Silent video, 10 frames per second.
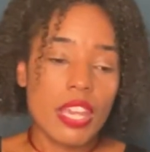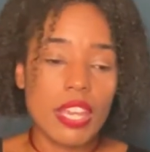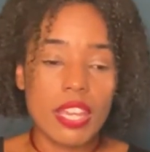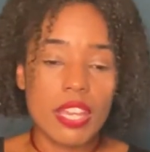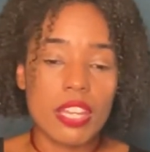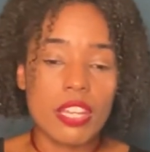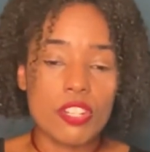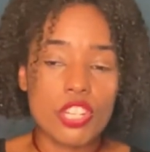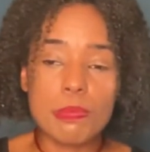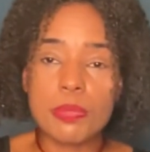
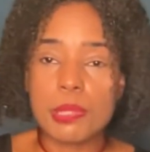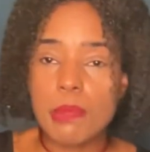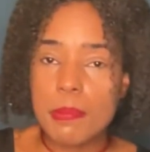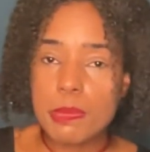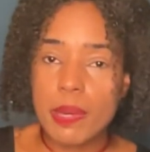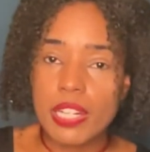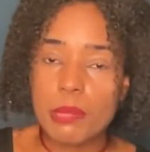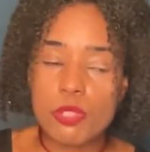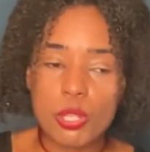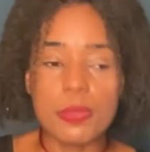And she blew her mom's spot
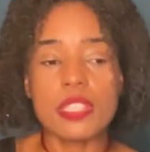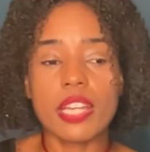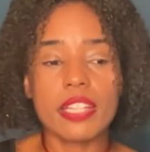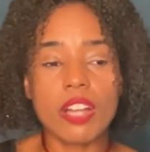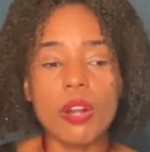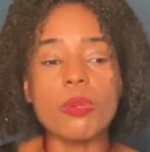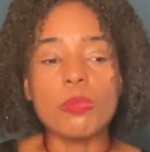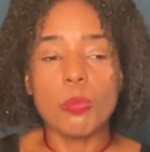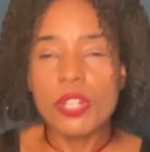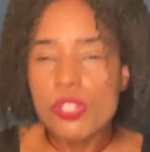up, and she was like, oh,
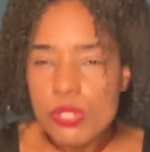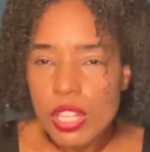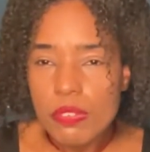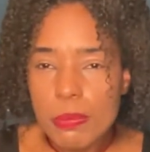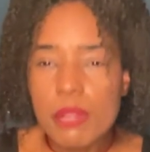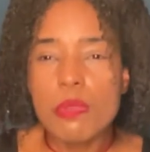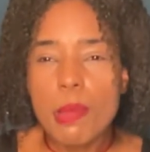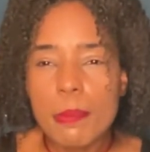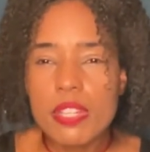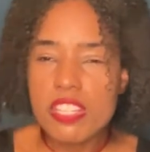what did you say to me?
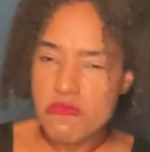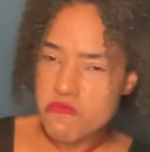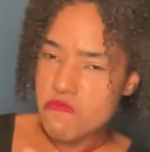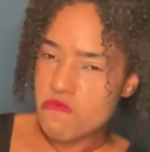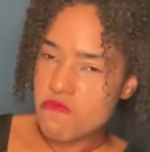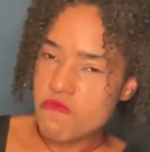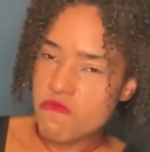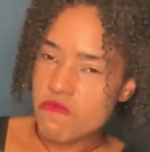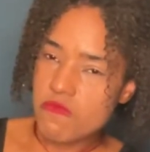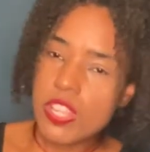Remember this?
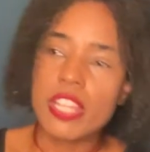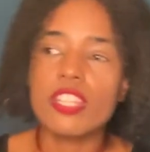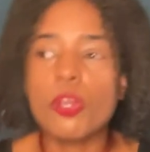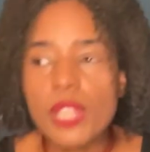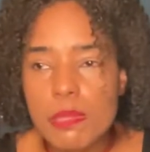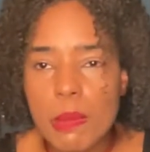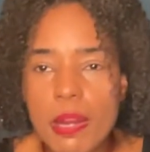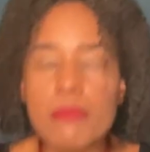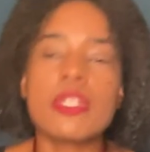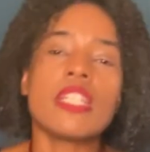Yo, that's my
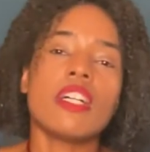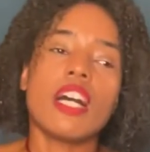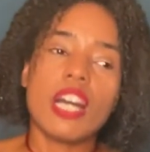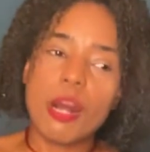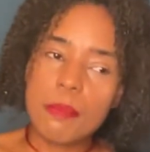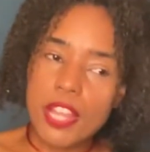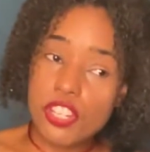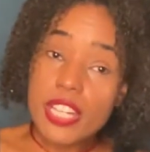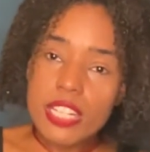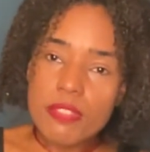mom. Um, and
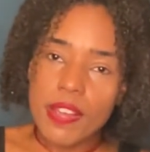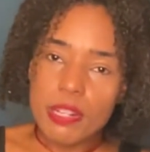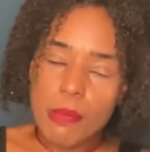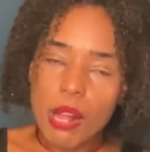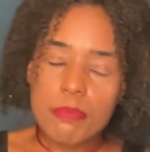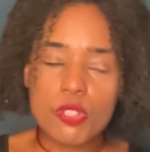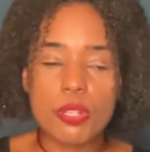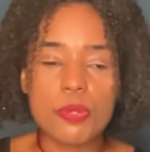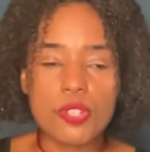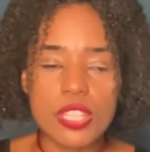she identified her mom.
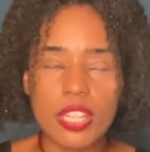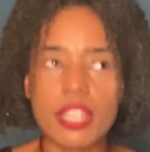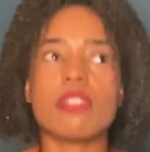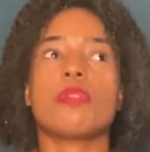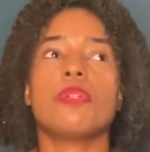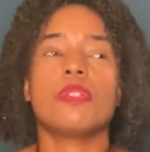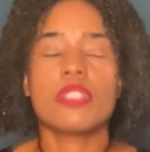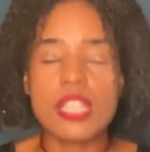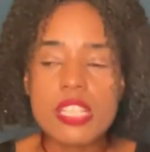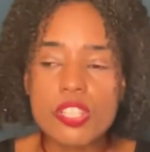So it's just like,
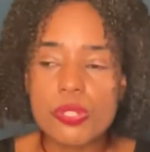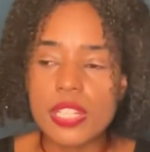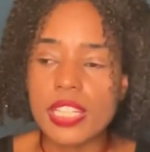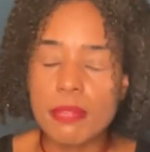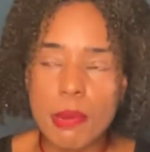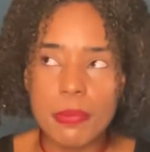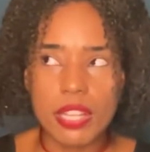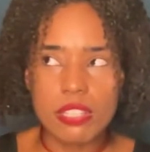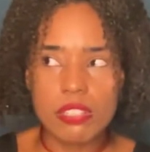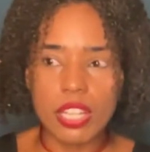that's interesting. And I remember
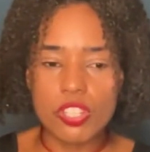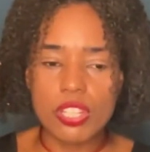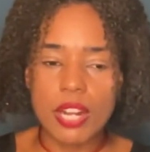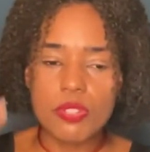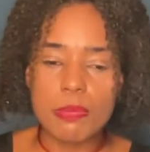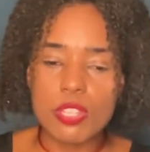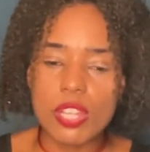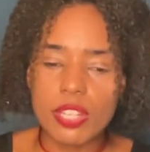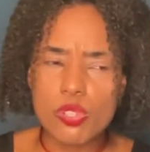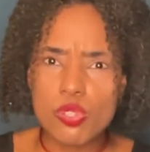that, that stood out to me
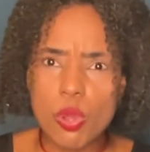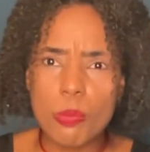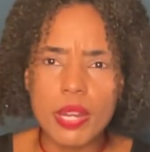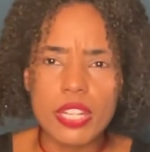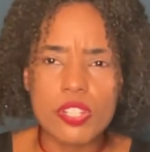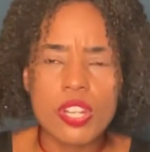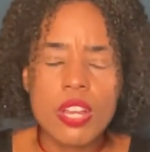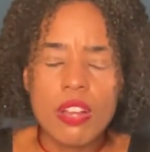like so much.